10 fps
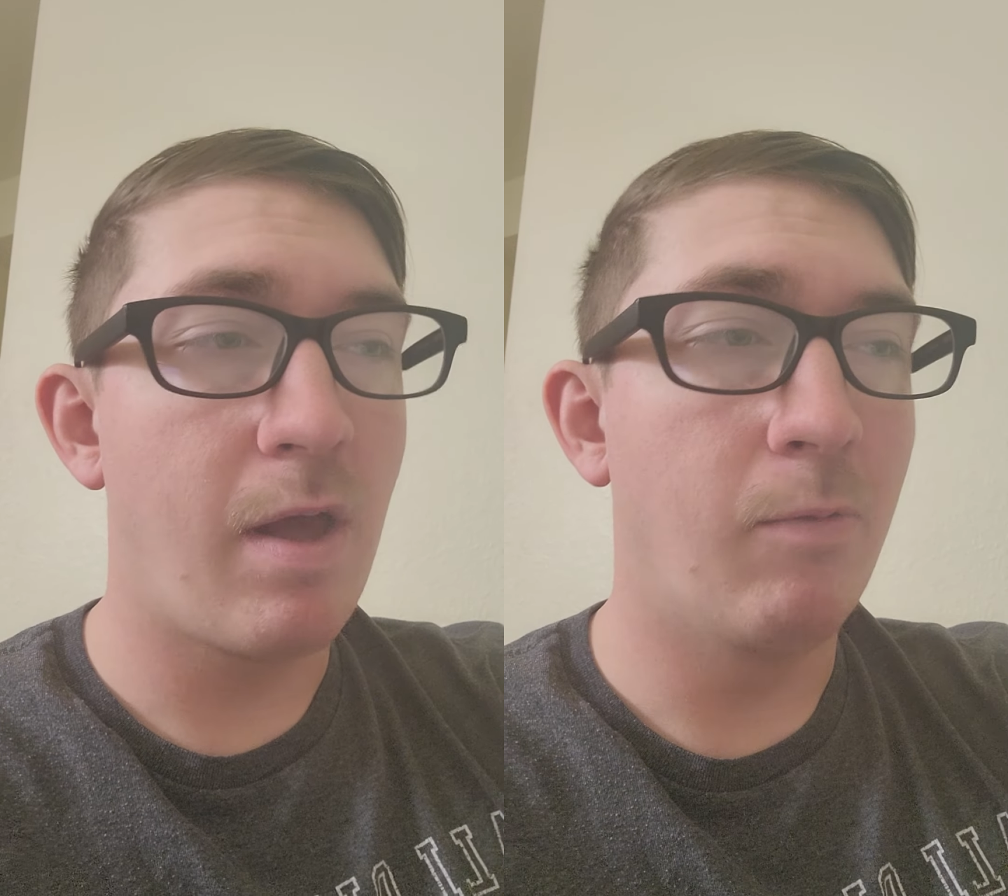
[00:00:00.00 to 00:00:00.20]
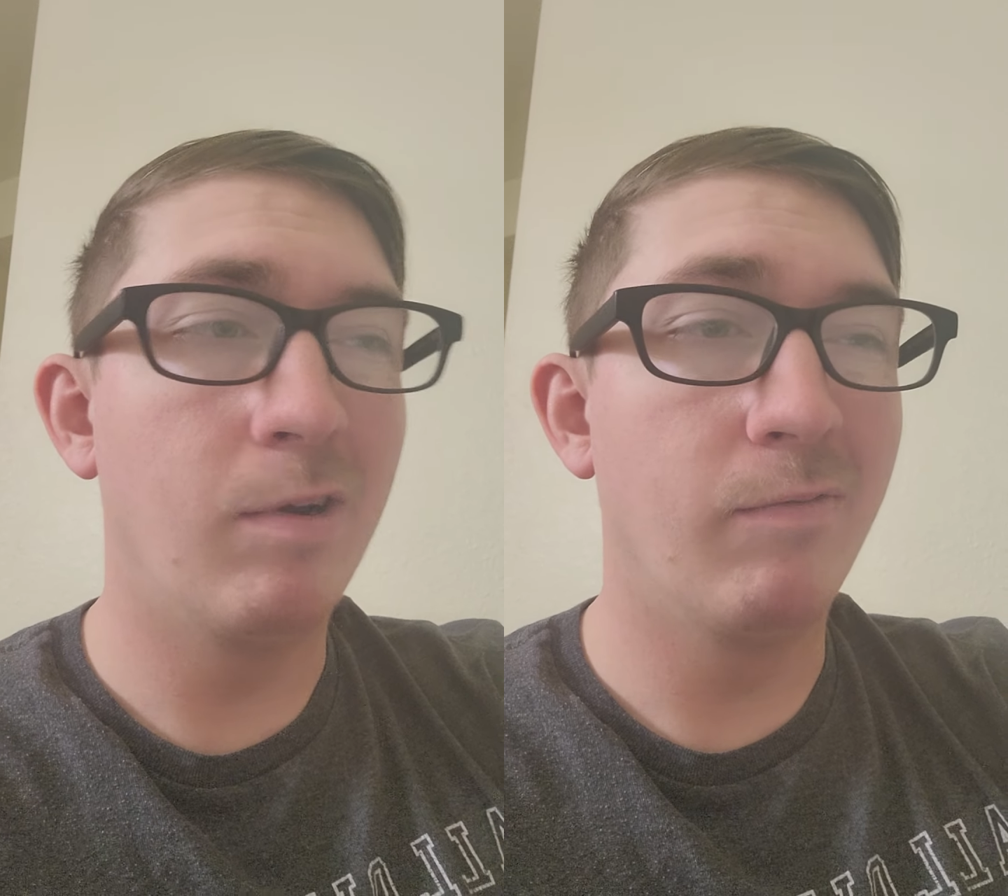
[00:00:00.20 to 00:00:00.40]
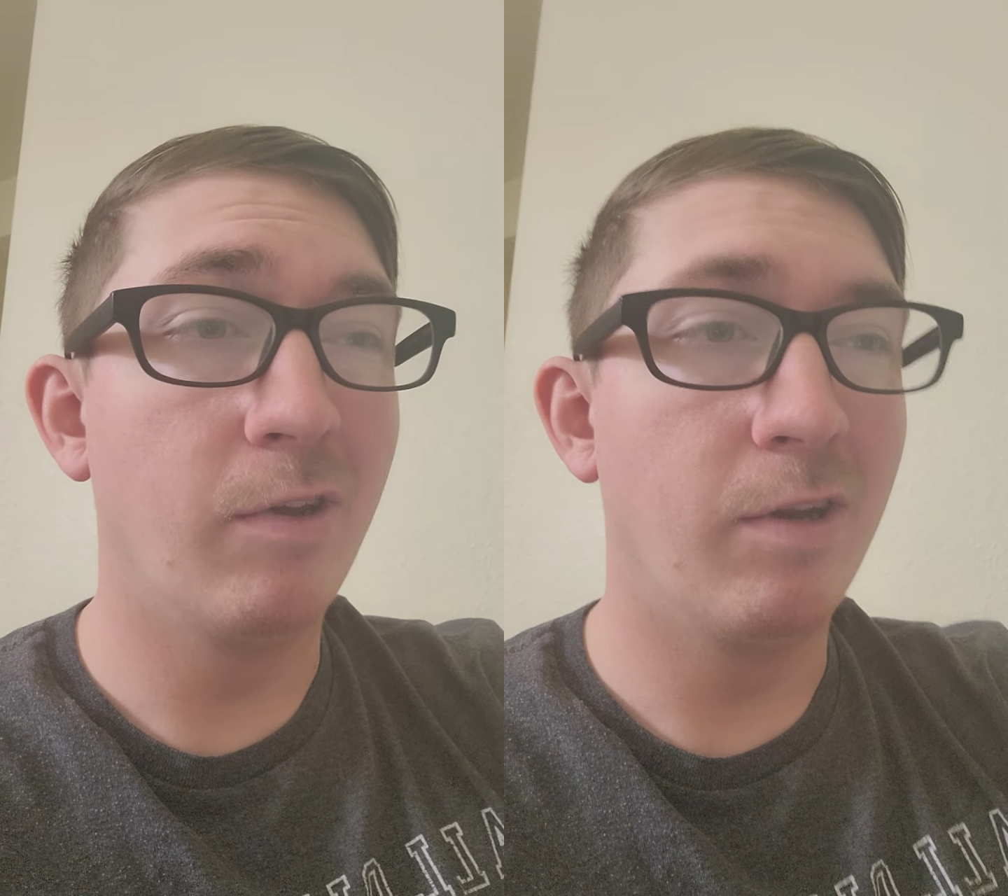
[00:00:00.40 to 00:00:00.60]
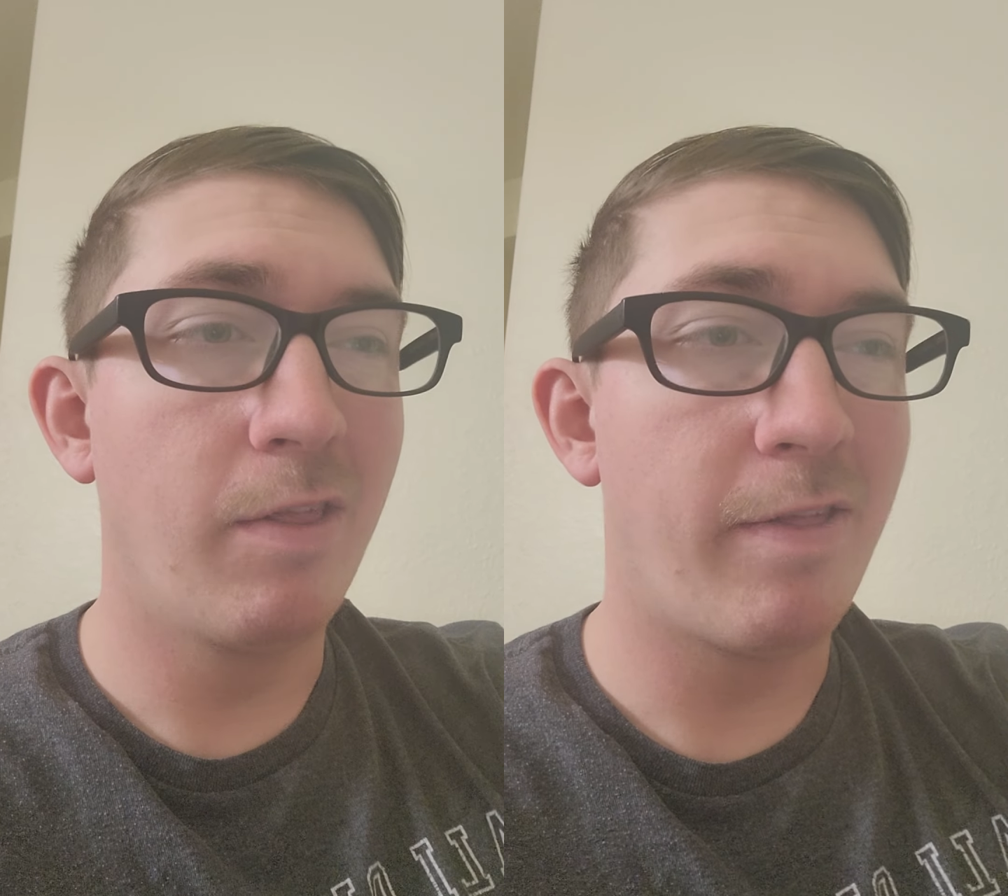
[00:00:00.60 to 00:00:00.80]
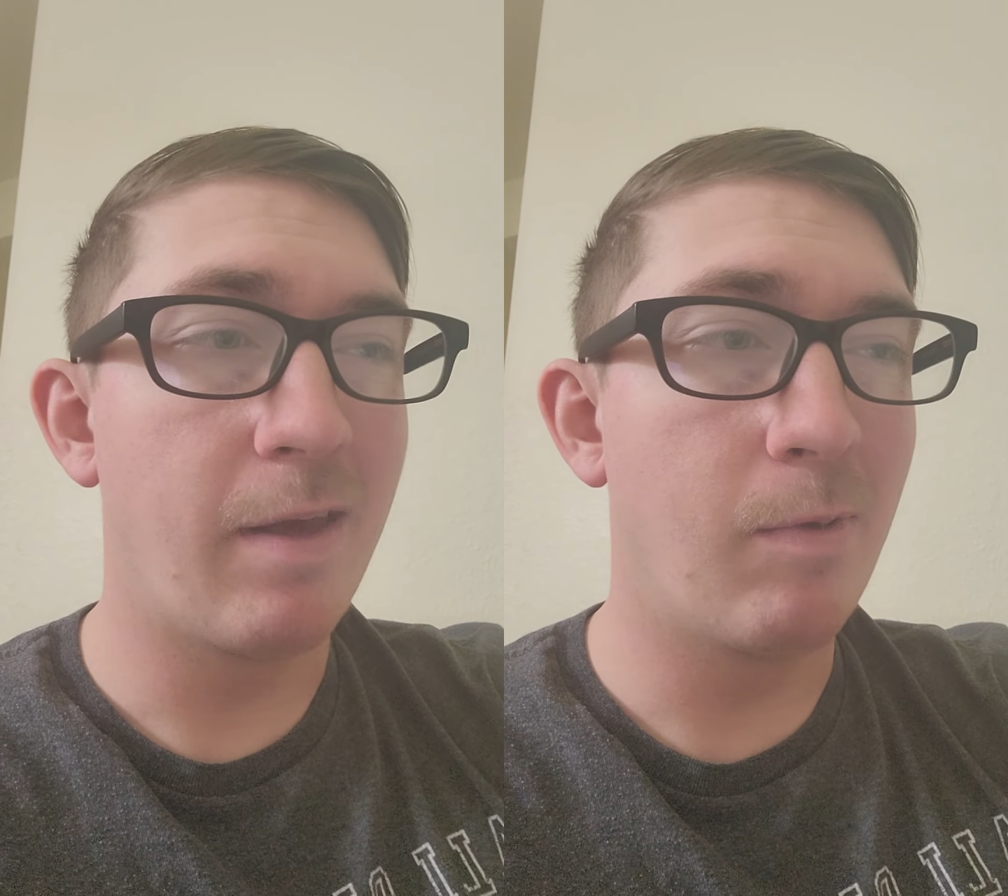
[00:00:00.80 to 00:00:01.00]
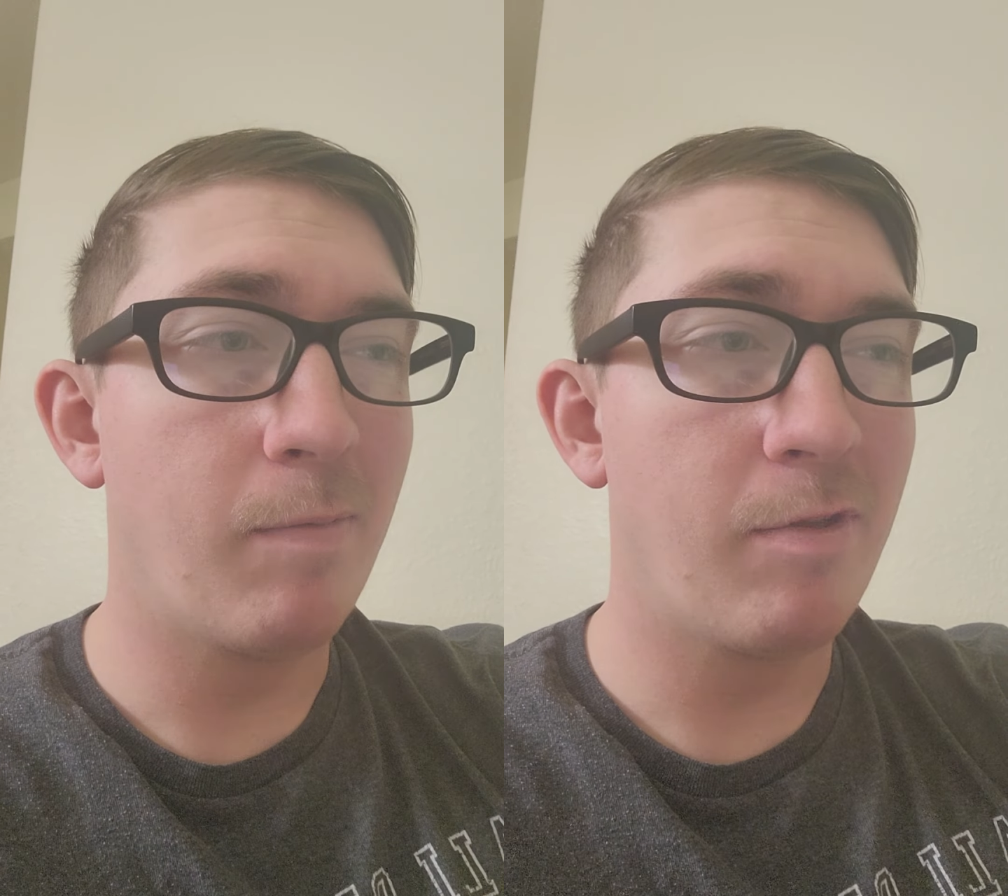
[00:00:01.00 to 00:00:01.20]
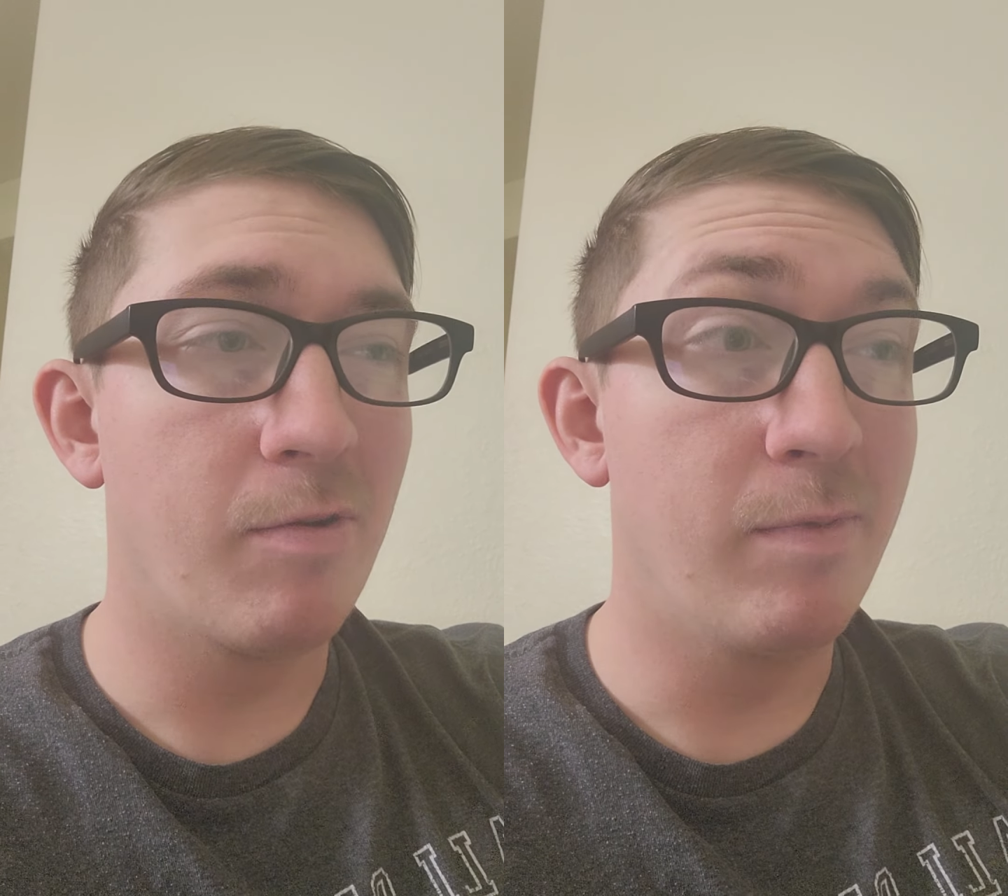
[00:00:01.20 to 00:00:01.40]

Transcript: I wouldn't have done it the same way Mr.